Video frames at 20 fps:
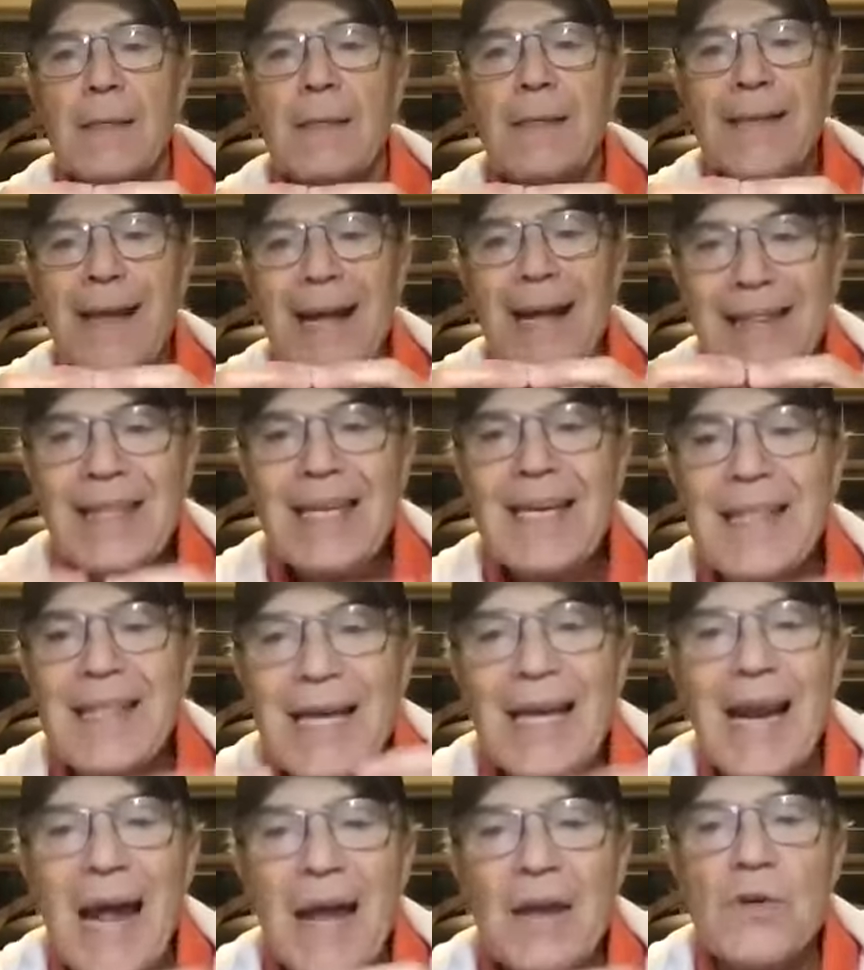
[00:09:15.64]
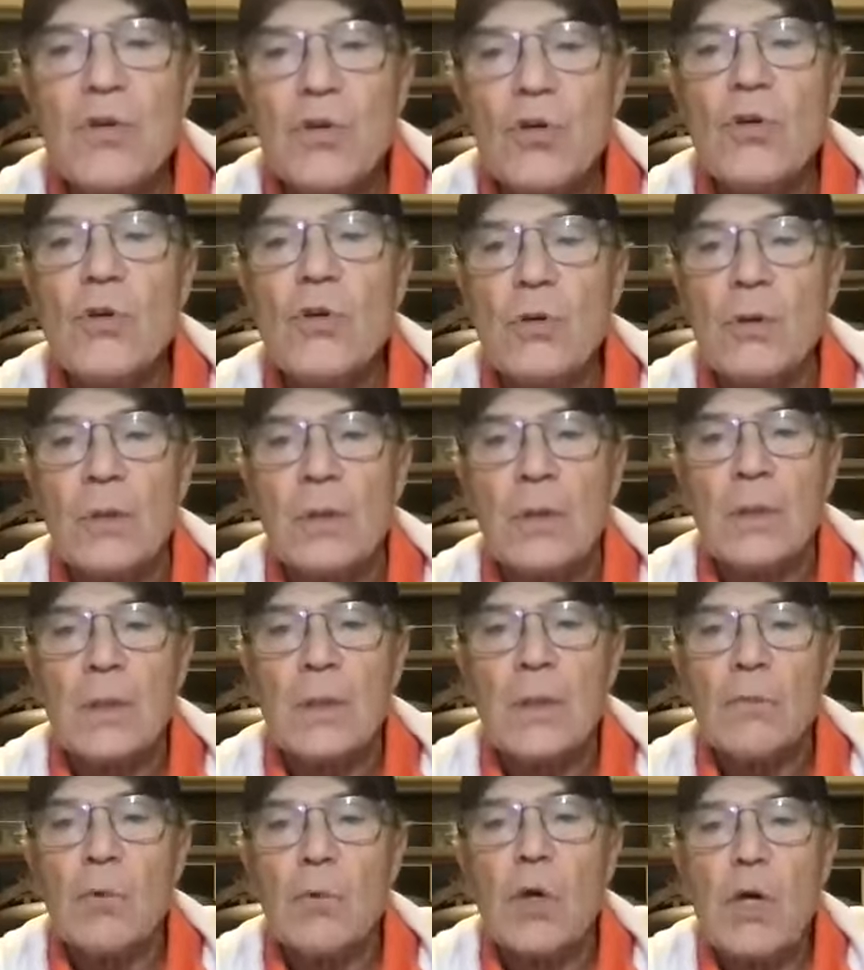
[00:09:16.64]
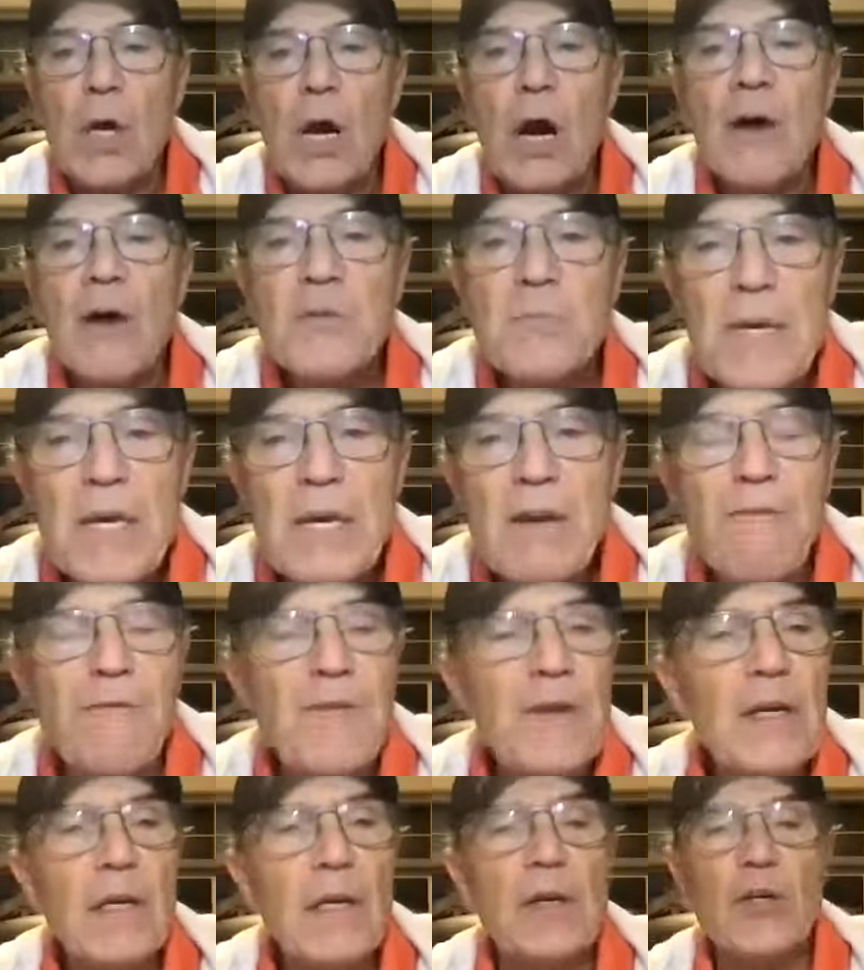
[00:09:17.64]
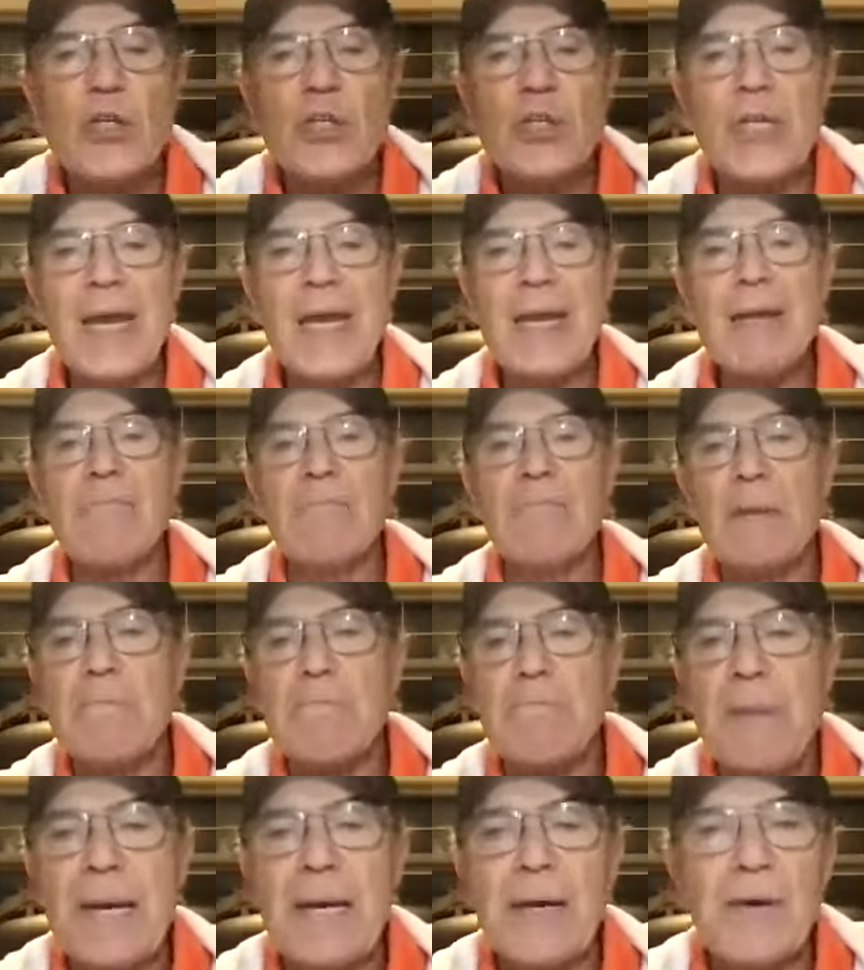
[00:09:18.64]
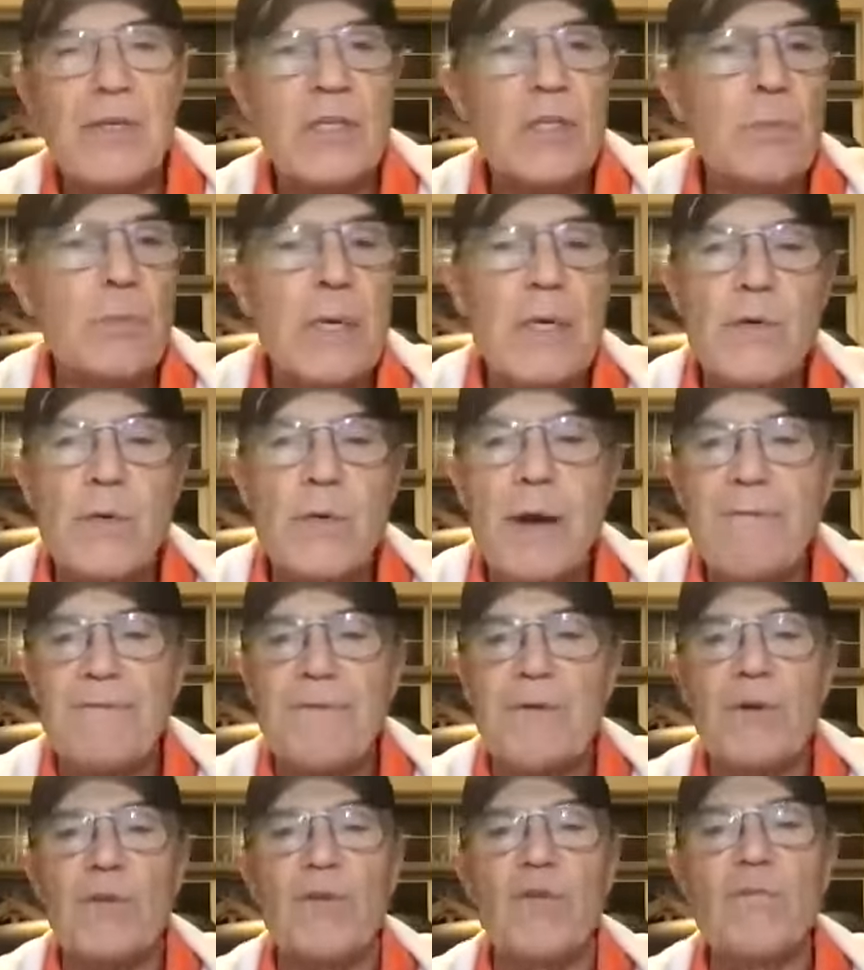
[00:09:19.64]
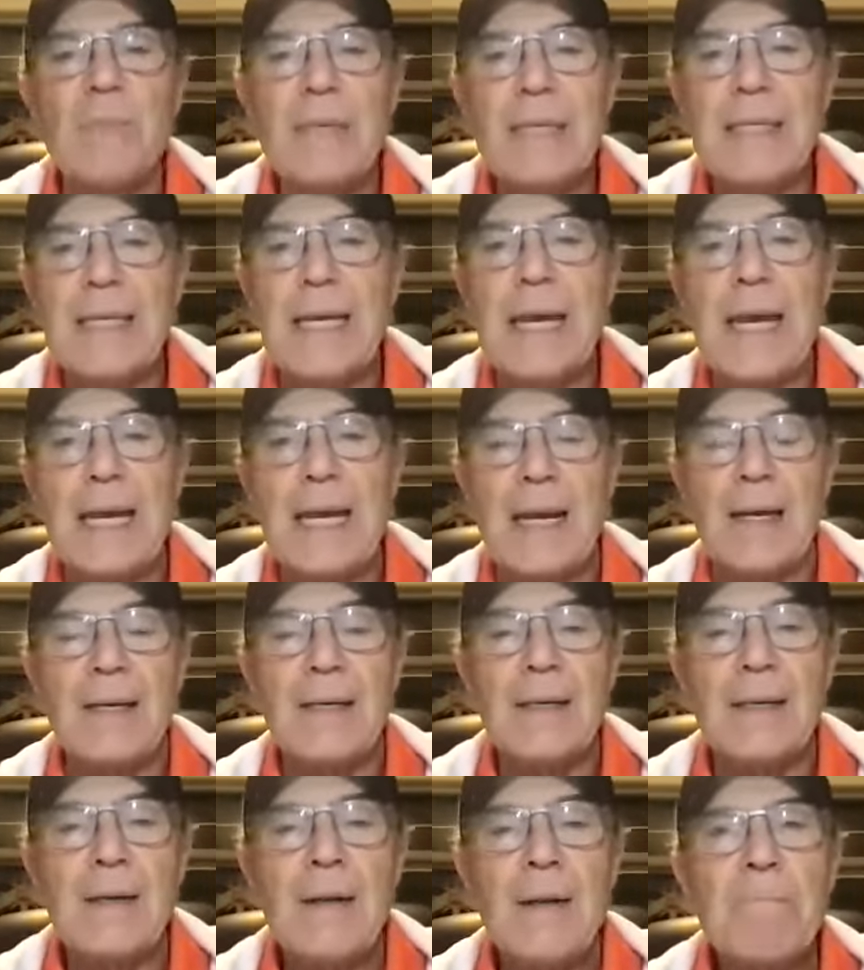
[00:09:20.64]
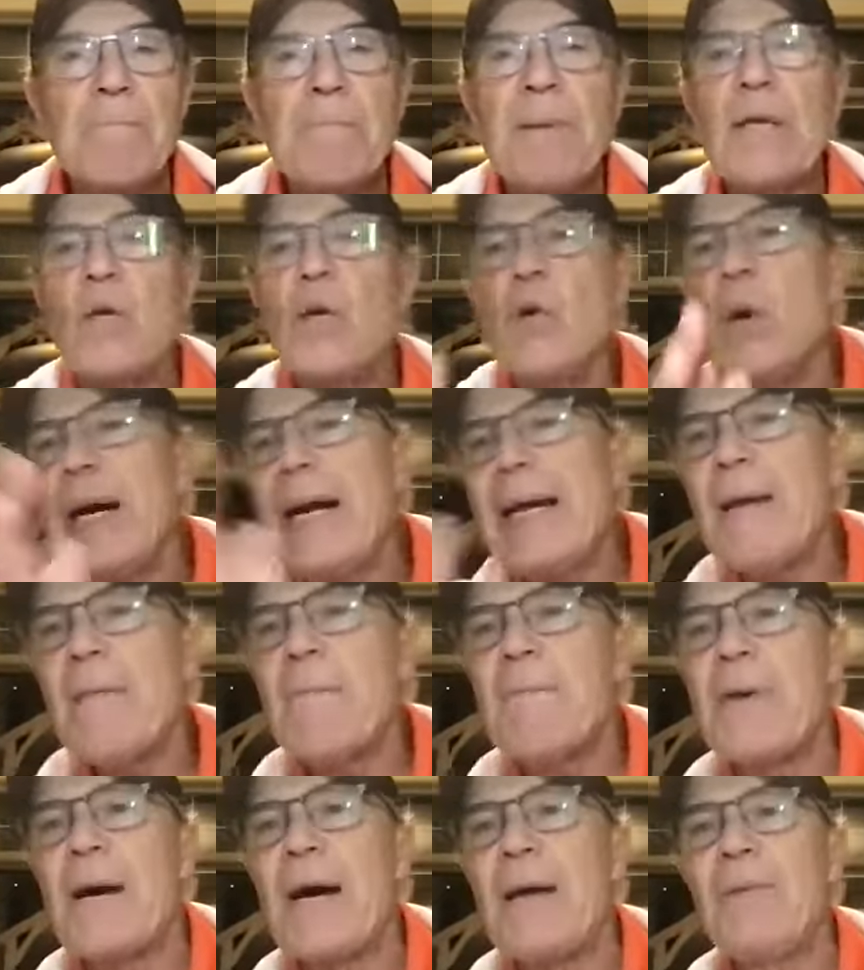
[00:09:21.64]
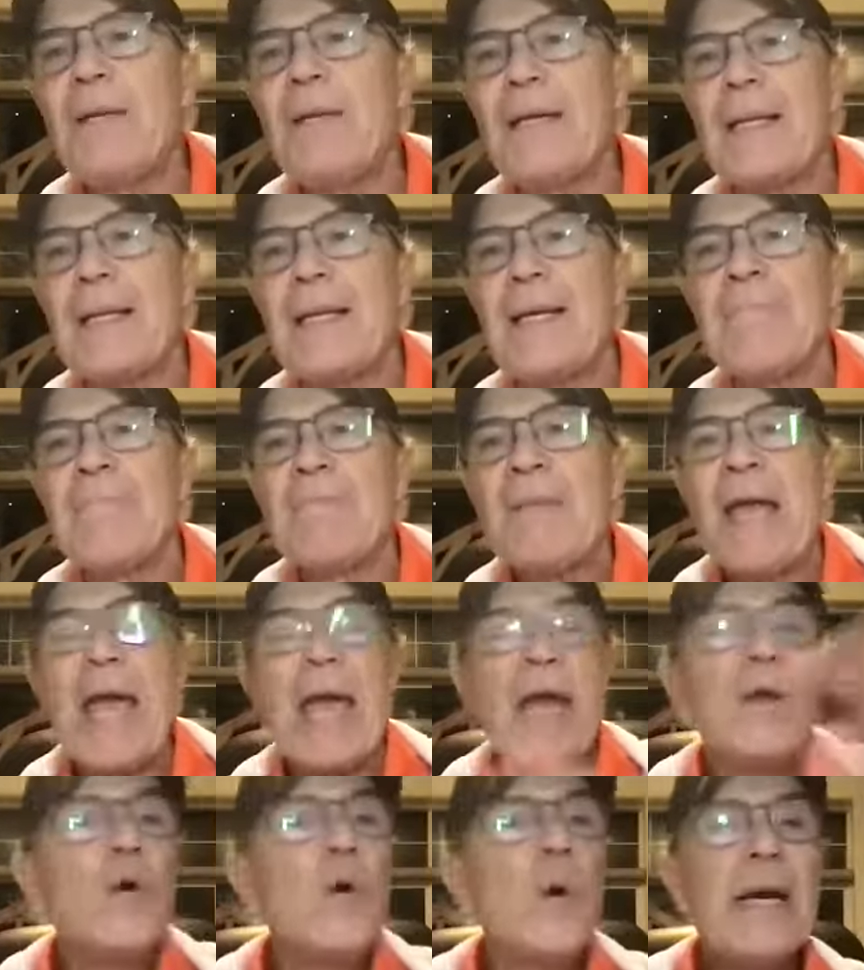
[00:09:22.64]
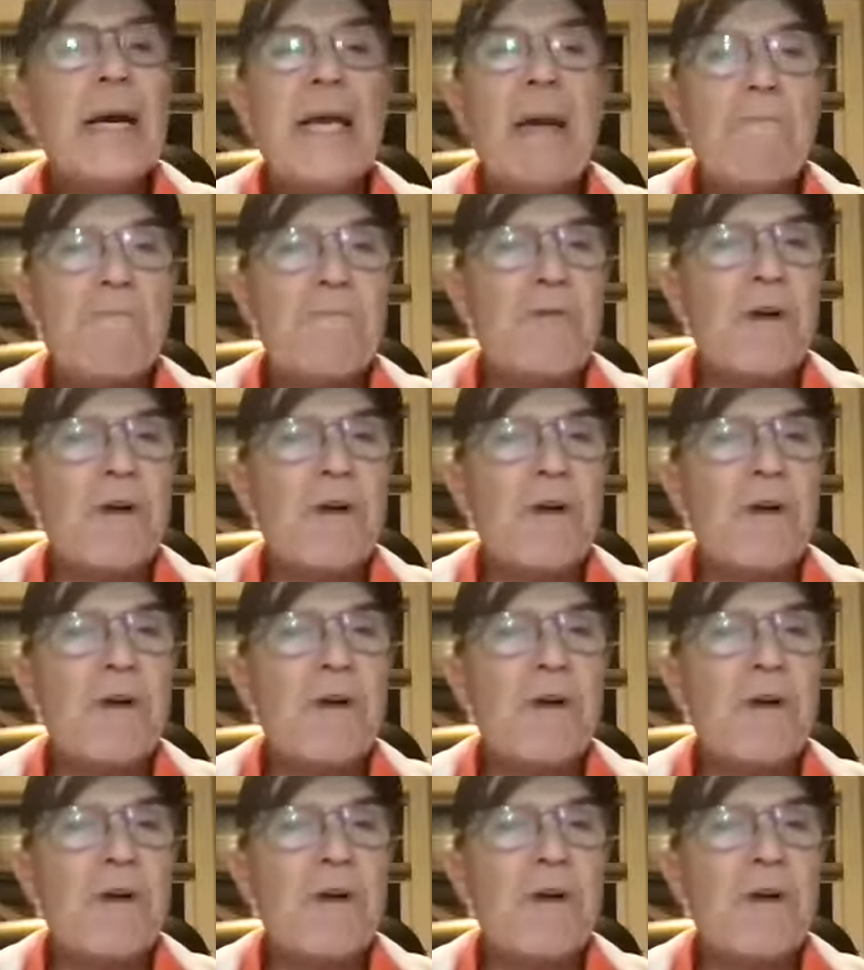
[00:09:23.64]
Nothing that I do will cause me to feel ashamed, embarrassed, regretful, humiliated. But who I am publicly and who I am